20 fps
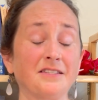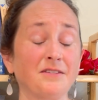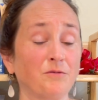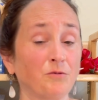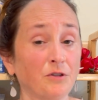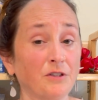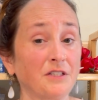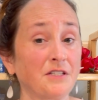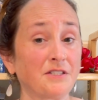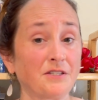
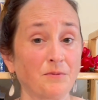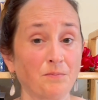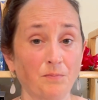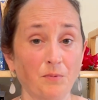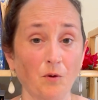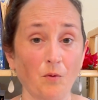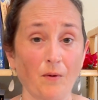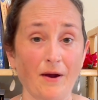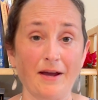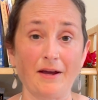really
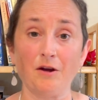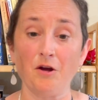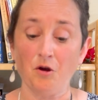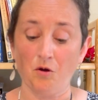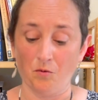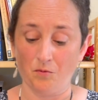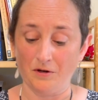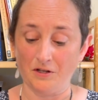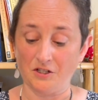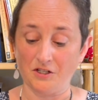simple way,
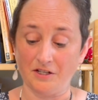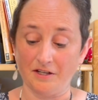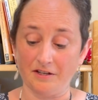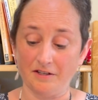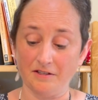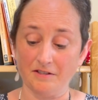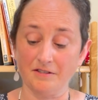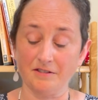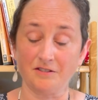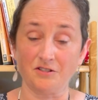which
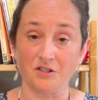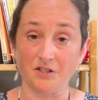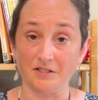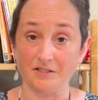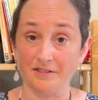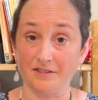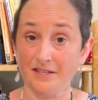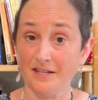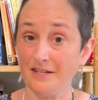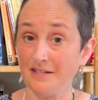is
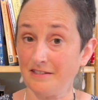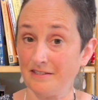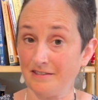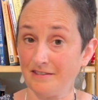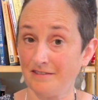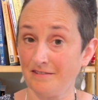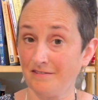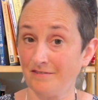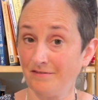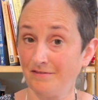just this.